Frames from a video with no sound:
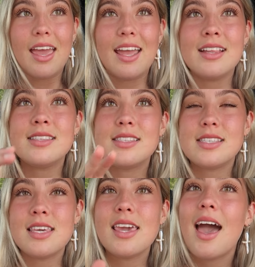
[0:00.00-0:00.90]
and
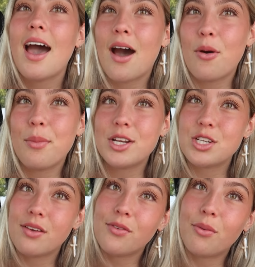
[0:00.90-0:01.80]
see how much
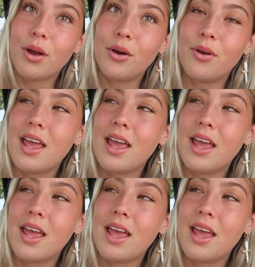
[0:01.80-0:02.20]
I've grown,